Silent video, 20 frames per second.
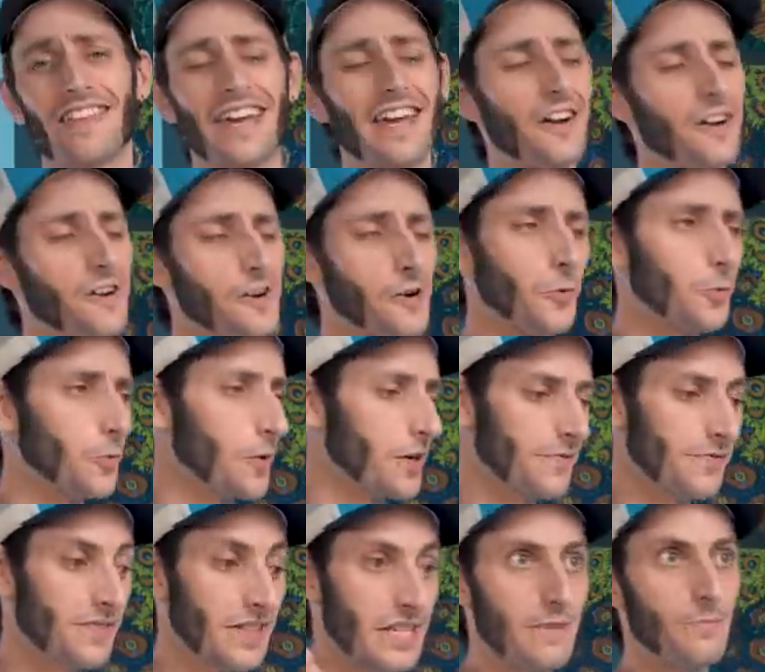they are one
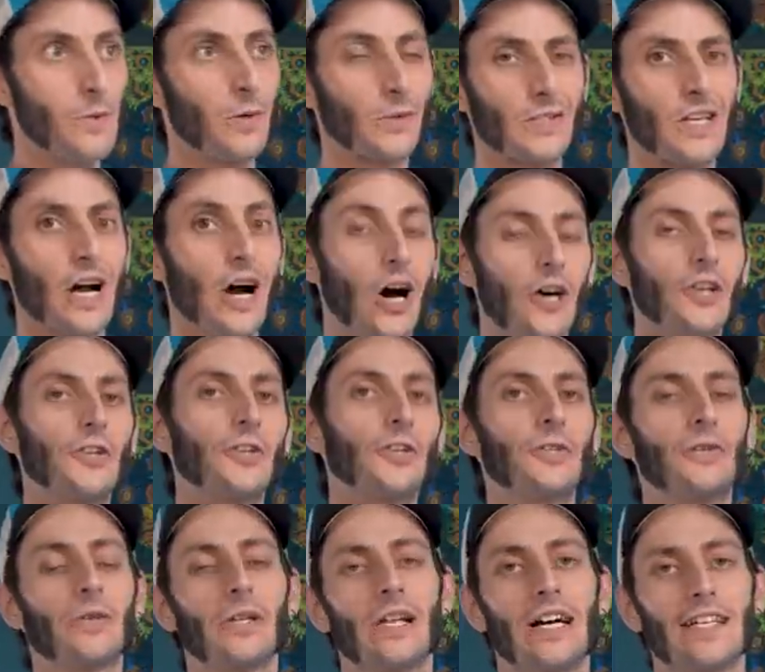of the most
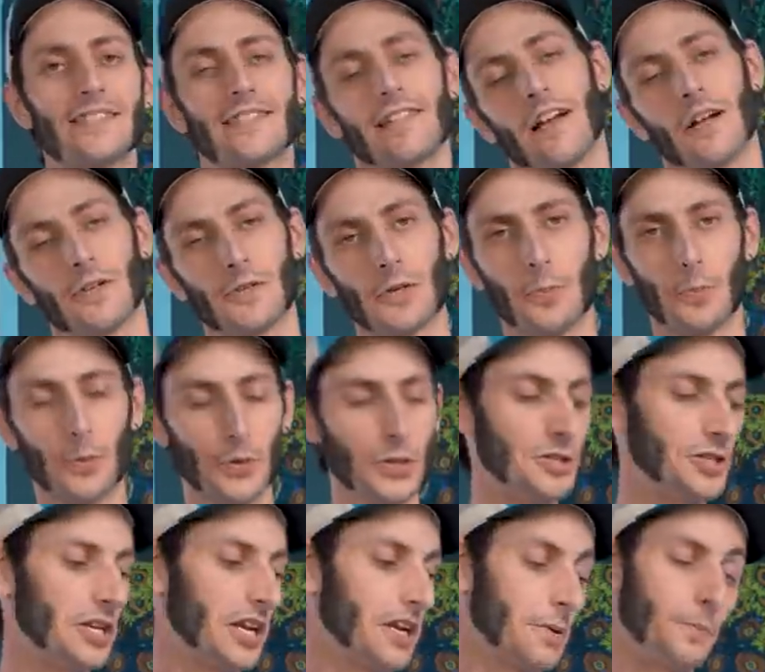underutilized and
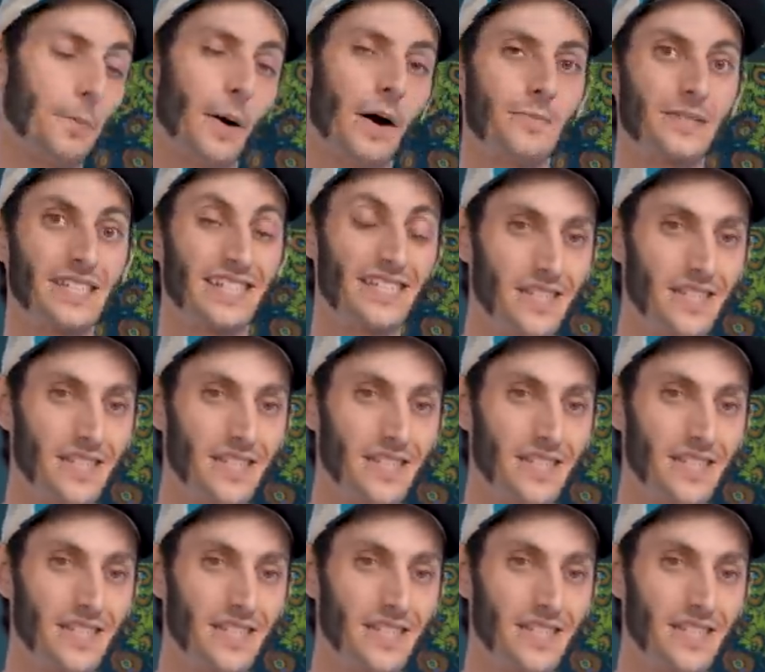underappreciated pumps,